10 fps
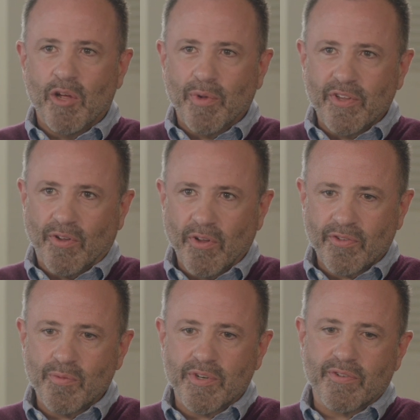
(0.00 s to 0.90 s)
But it's
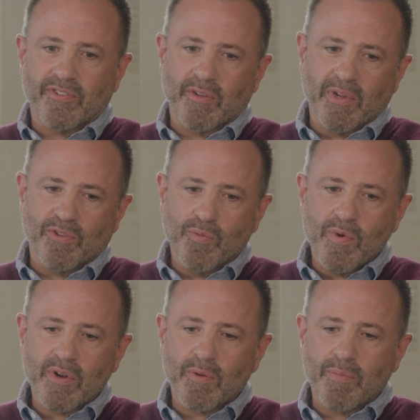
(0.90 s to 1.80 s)
also interesting because
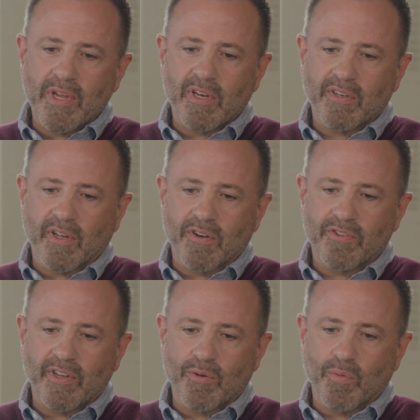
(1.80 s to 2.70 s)
we're beginning to
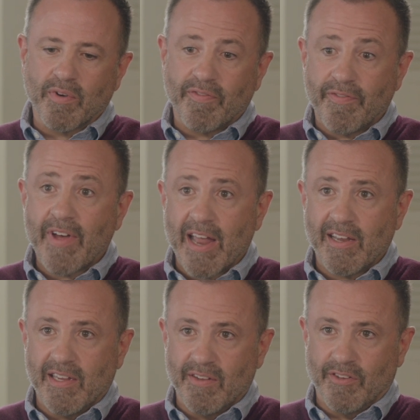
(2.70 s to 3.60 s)
understand what fat
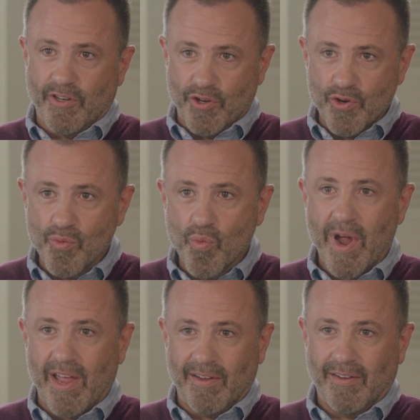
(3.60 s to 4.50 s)
is in a new
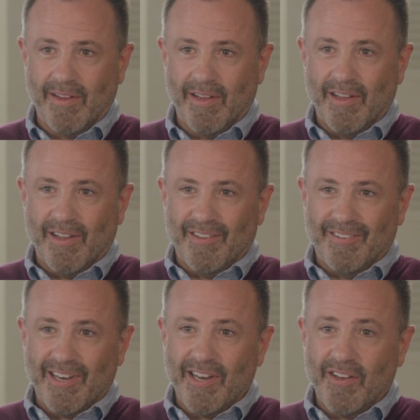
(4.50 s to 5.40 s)
way. Yeah.
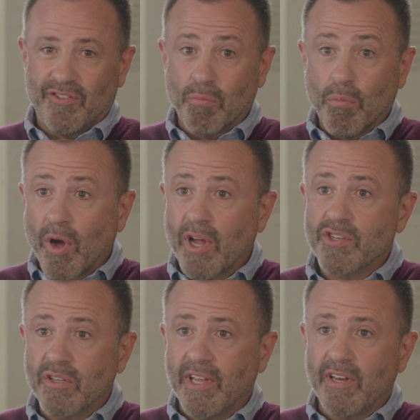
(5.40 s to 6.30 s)
That it is a
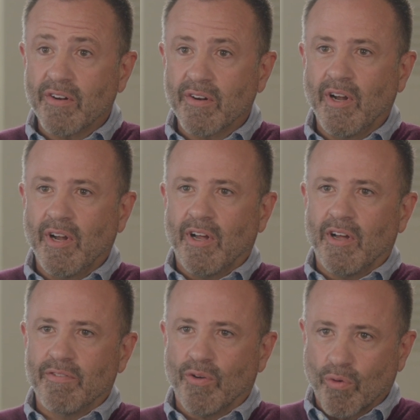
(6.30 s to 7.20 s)
modulator
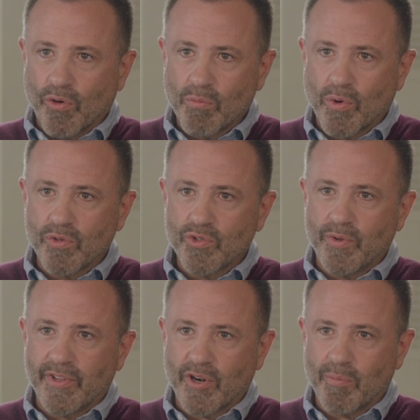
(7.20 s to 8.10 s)
of the hormones
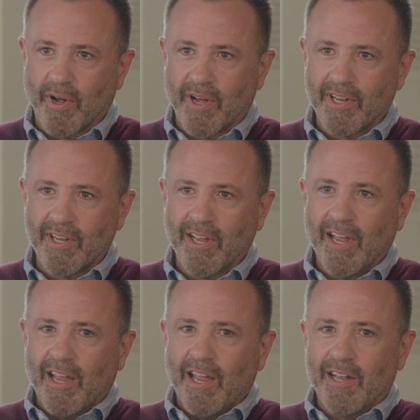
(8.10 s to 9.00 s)
within our body.
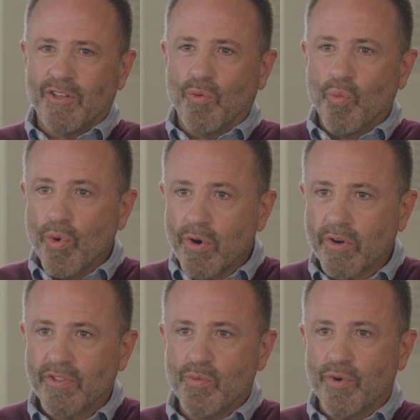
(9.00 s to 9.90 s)
And the work
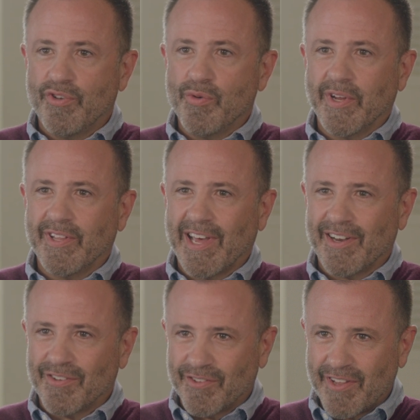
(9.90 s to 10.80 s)
that we're doing in that
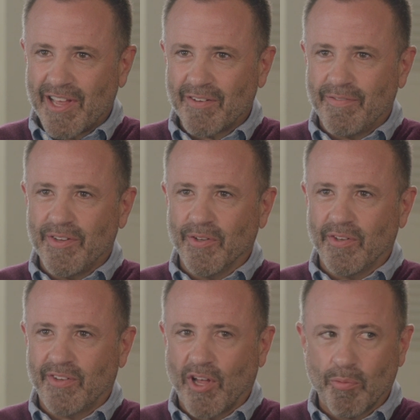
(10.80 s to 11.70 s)
aesthetic field
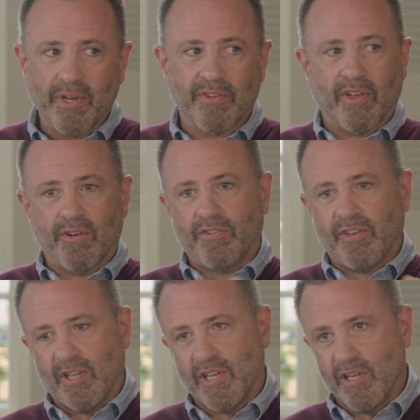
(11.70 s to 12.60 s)
is helping us
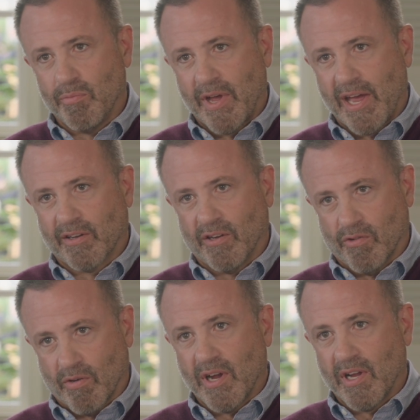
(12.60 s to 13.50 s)
understand the impact
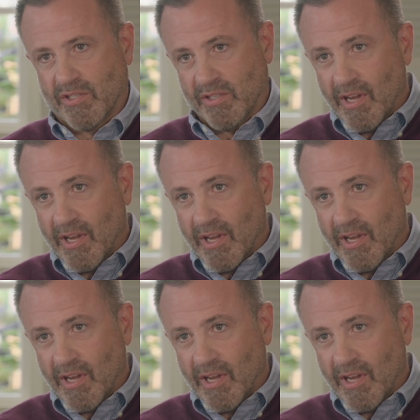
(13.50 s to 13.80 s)
across